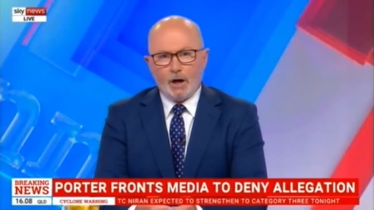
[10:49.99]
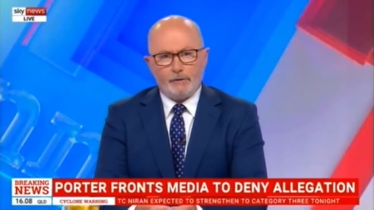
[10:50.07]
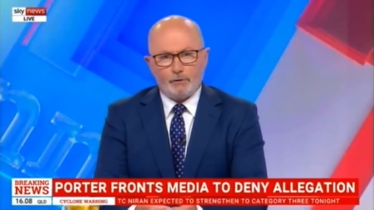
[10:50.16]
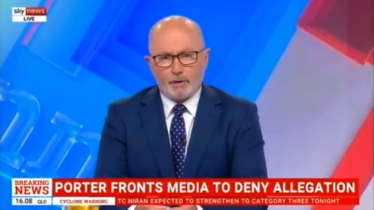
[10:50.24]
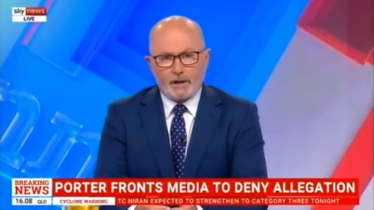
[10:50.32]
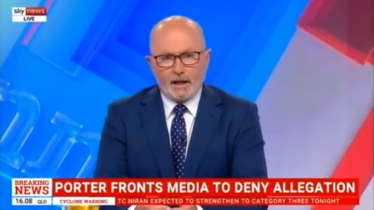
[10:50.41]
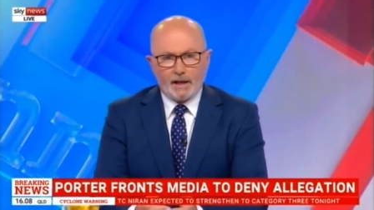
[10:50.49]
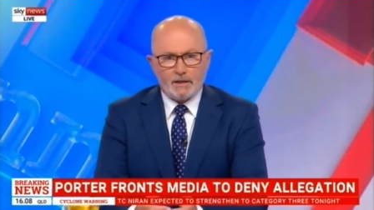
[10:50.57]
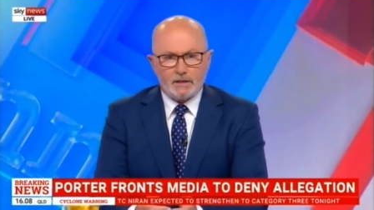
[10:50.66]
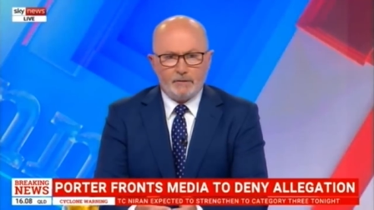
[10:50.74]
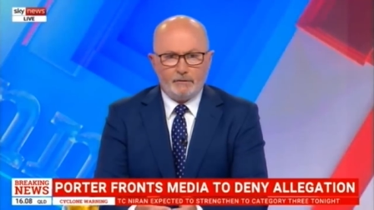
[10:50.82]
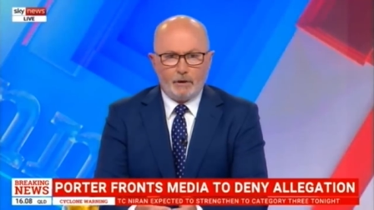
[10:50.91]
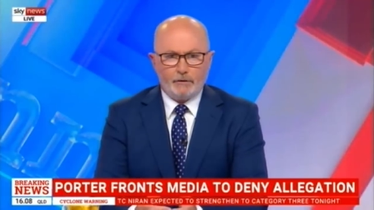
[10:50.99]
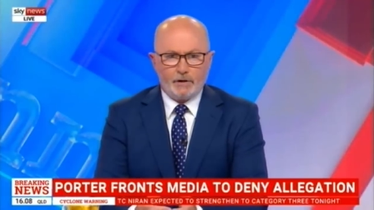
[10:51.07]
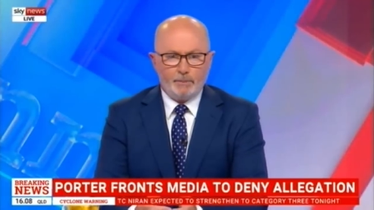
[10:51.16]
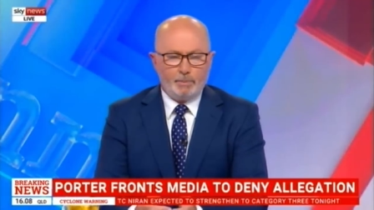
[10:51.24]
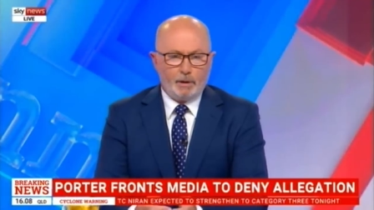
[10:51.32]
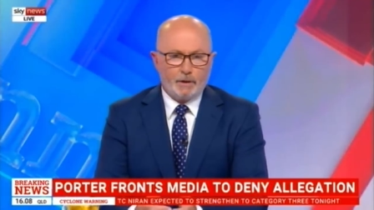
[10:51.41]
over a case
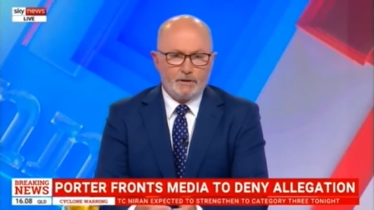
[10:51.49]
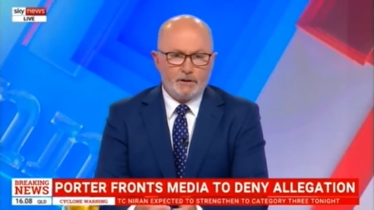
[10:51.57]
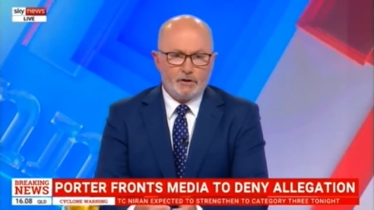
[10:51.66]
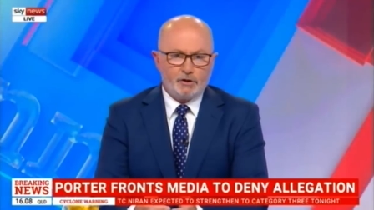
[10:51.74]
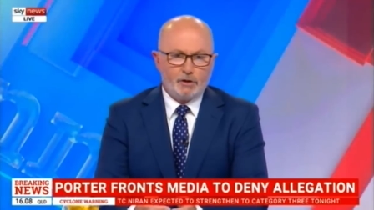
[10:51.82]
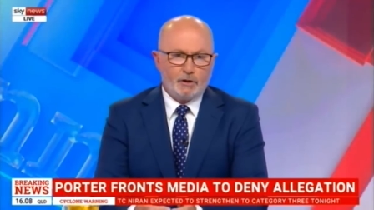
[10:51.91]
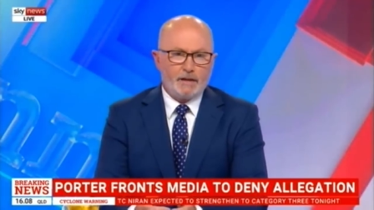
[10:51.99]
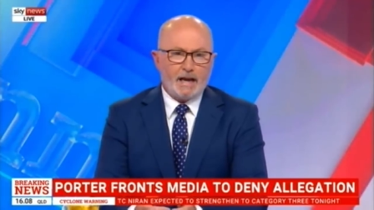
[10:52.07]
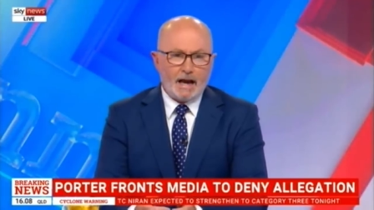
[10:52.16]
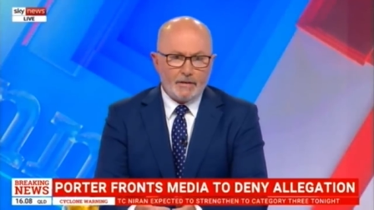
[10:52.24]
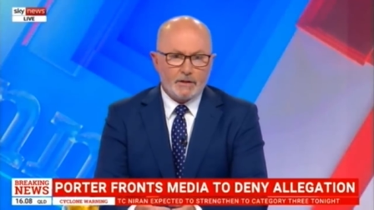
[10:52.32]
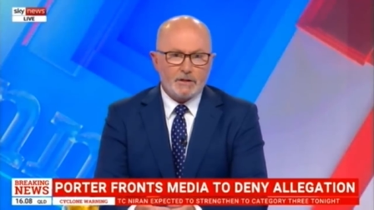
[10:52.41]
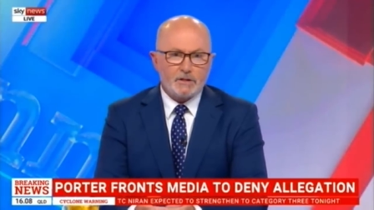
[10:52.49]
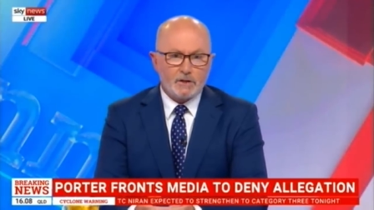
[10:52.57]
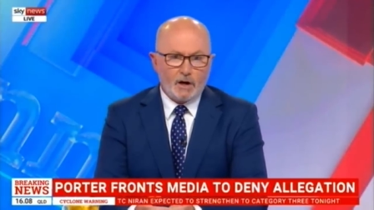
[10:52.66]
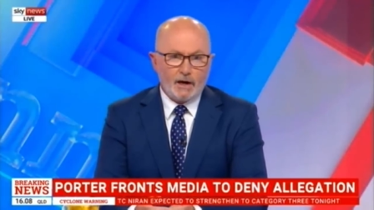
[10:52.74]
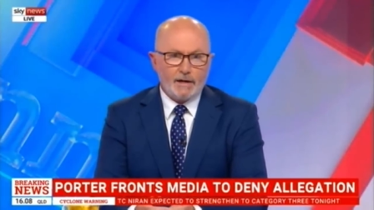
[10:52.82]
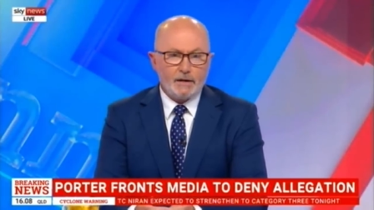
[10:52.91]
involving a politician on the other
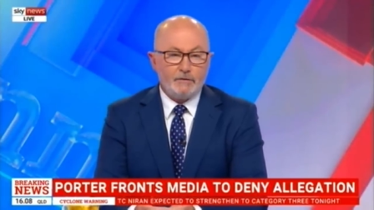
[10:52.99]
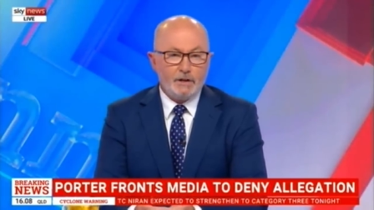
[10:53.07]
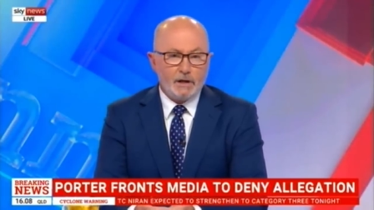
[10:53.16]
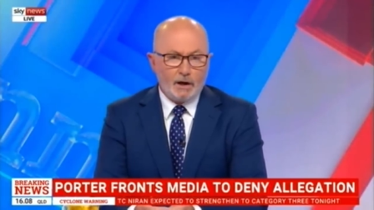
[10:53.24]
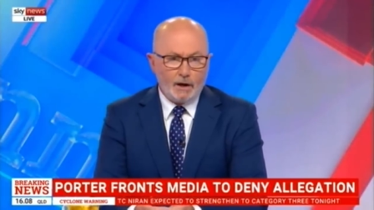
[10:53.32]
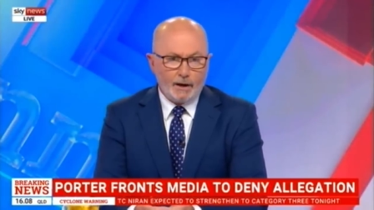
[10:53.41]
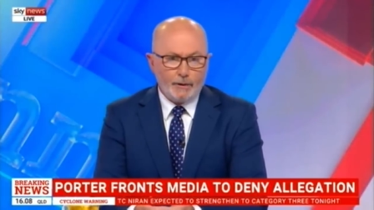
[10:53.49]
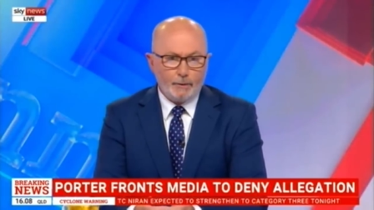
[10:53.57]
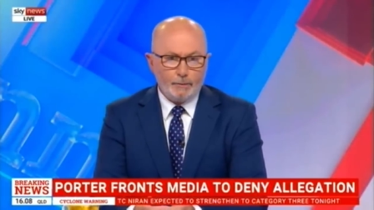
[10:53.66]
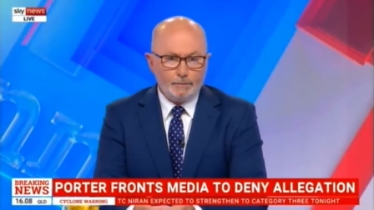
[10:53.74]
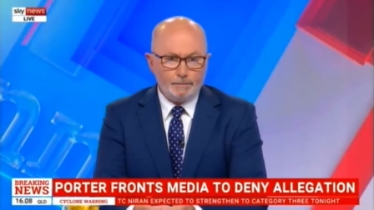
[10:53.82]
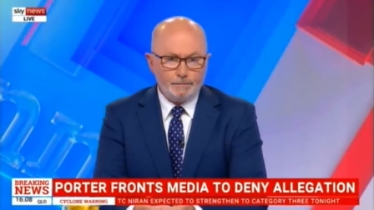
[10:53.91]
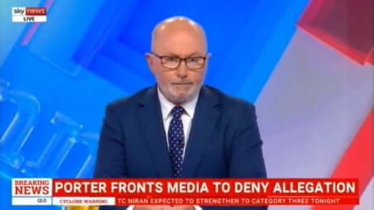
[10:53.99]
side of the aisle.